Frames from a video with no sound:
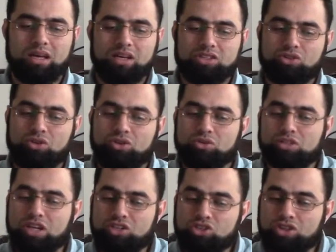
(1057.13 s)
So you
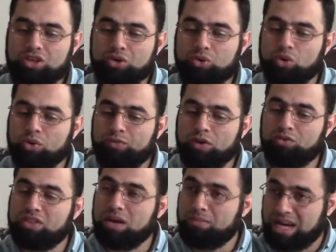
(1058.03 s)
touch the roof
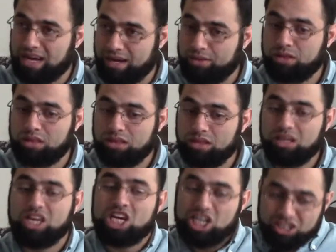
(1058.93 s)
of the mouth
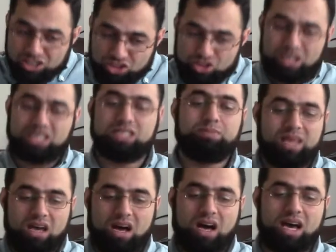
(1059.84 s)
just
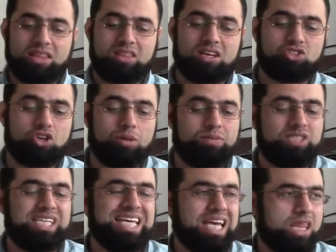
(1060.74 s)
behind the top
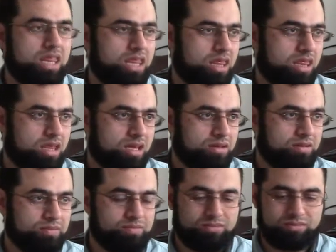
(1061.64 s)
teeth.
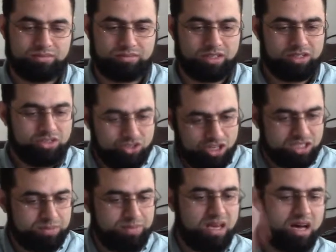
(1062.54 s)

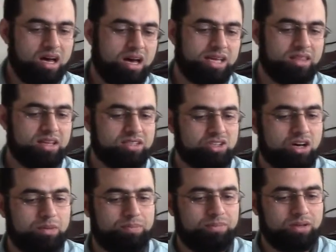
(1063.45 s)
Just behind the
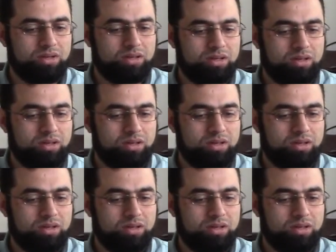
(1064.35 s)
top